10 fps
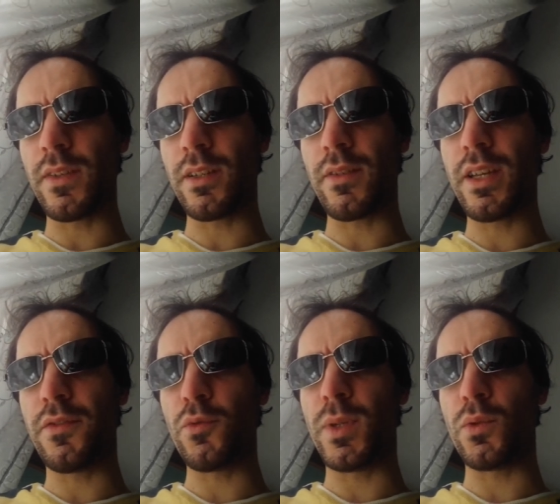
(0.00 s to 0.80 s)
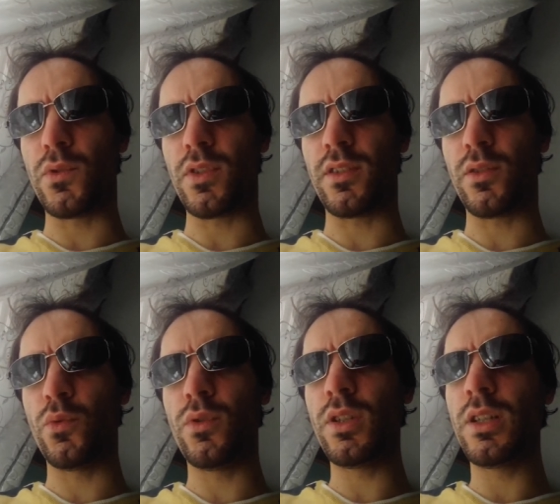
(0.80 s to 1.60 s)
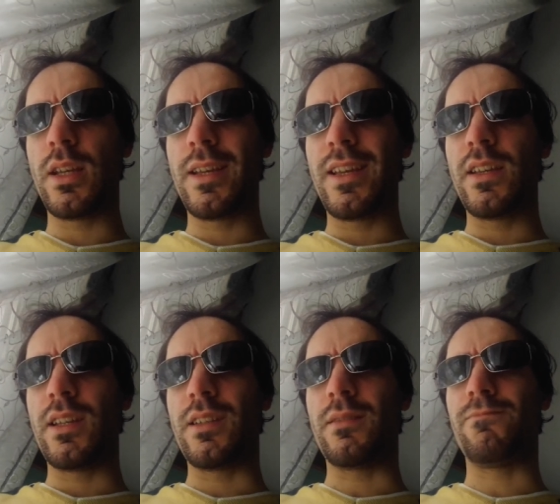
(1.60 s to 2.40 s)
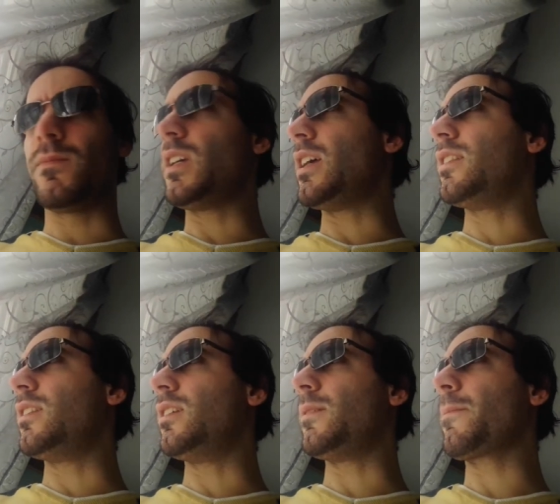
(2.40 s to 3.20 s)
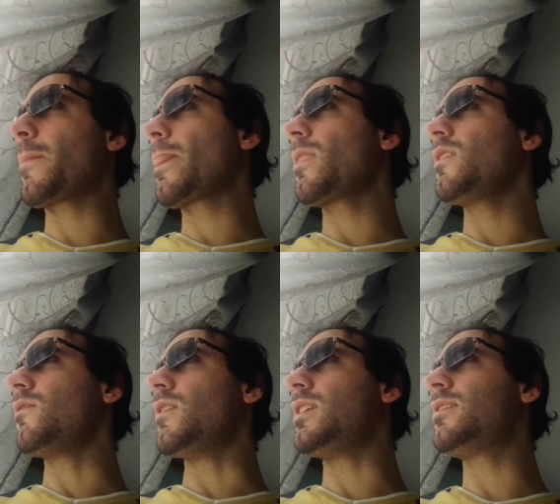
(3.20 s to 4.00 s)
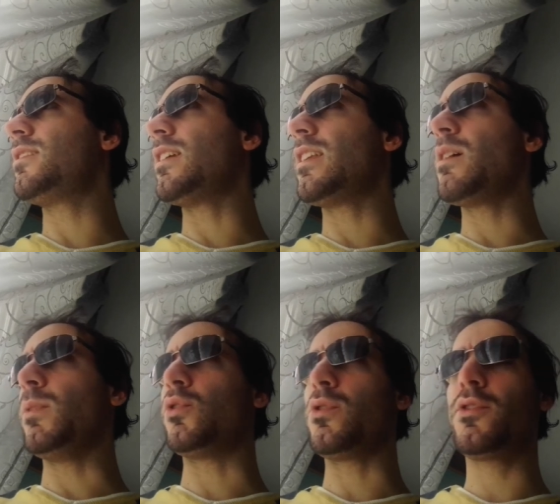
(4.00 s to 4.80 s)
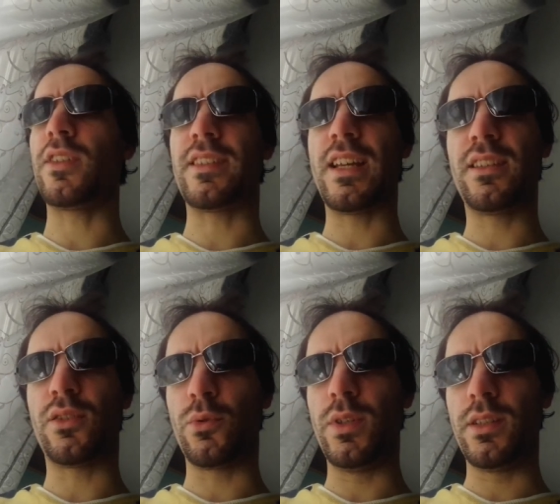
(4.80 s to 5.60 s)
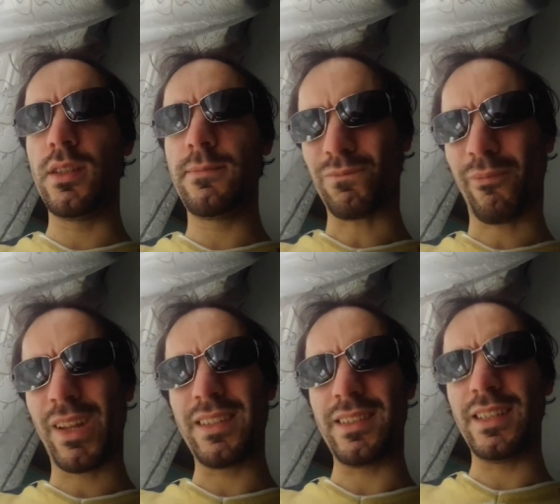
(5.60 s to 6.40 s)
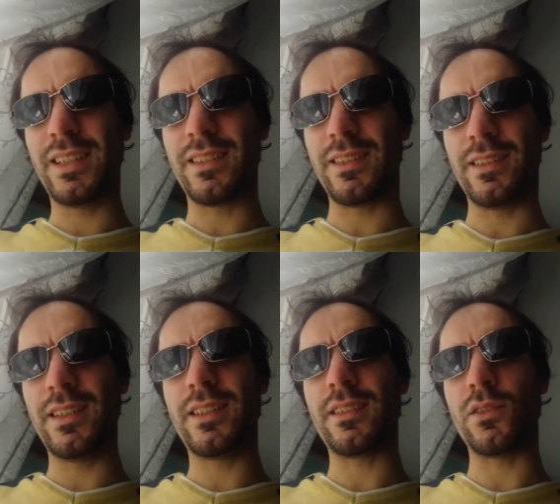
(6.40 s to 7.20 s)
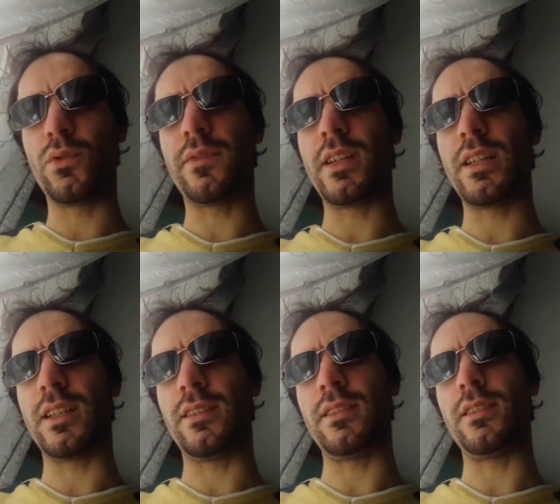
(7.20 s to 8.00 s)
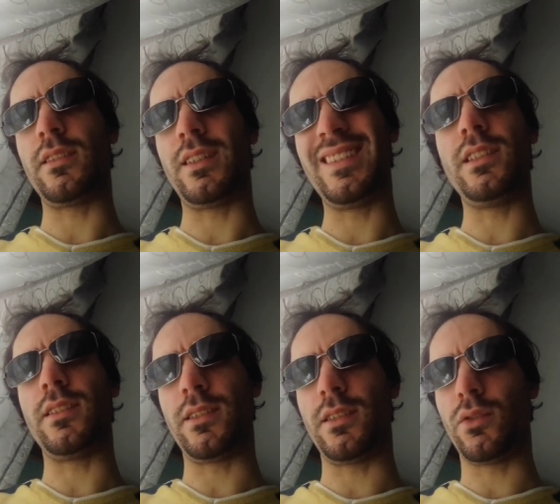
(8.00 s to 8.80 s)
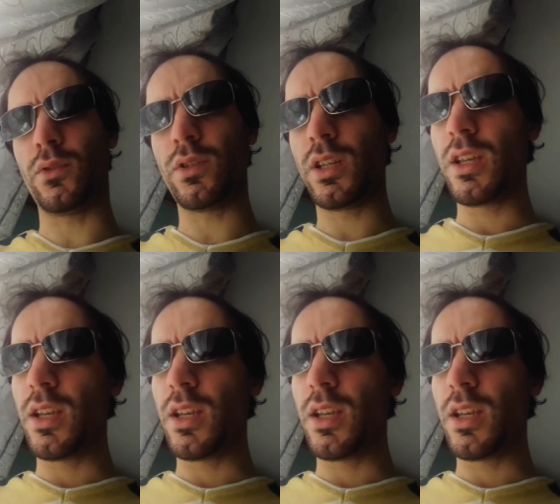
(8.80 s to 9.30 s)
very few minutes at noon, um, and uh, very still at night, but also slight wind, uh, sixty-six and two Fahrenheit, uh, nineteen Celsius.